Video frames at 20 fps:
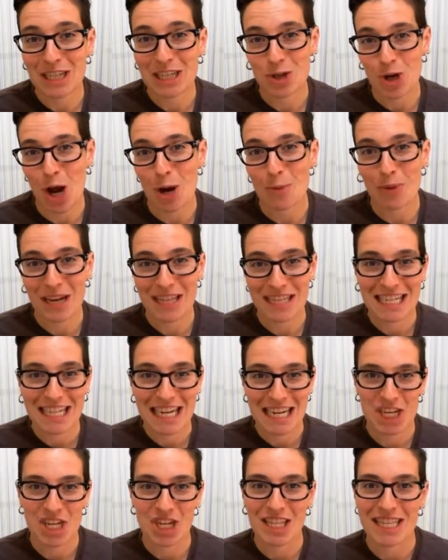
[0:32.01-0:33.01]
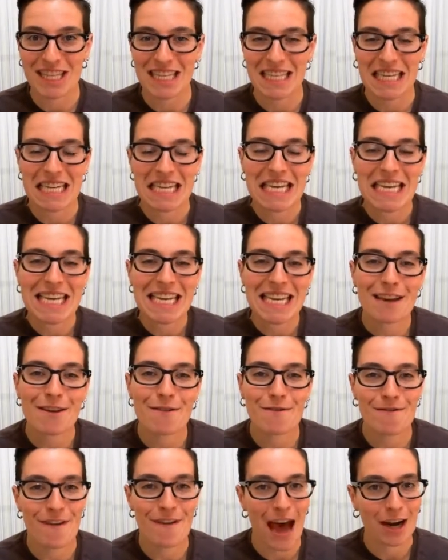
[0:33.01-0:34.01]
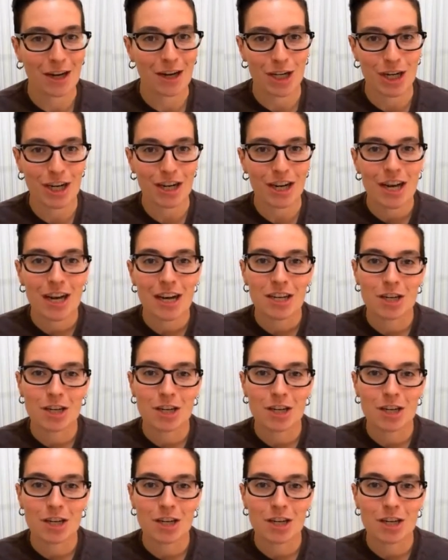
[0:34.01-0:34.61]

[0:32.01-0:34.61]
strong presentations is a key factor